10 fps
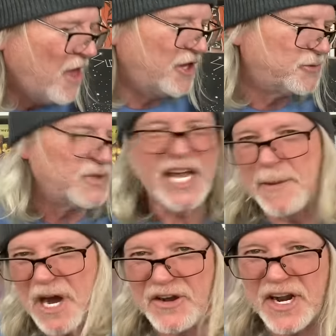This one came
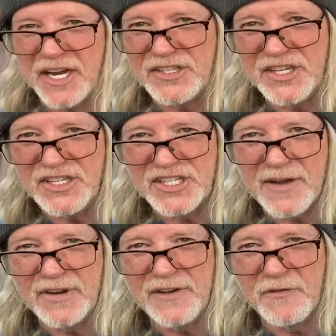out in
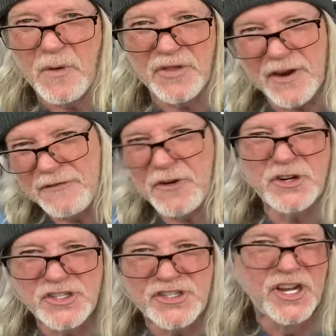1974. Their first